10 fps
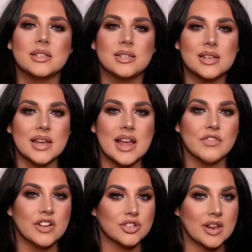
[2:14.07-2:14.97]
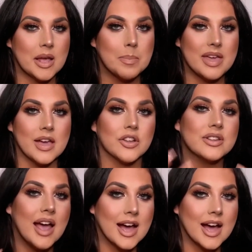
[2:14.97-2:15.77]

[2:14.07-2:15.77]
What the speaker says: see that visually appear on the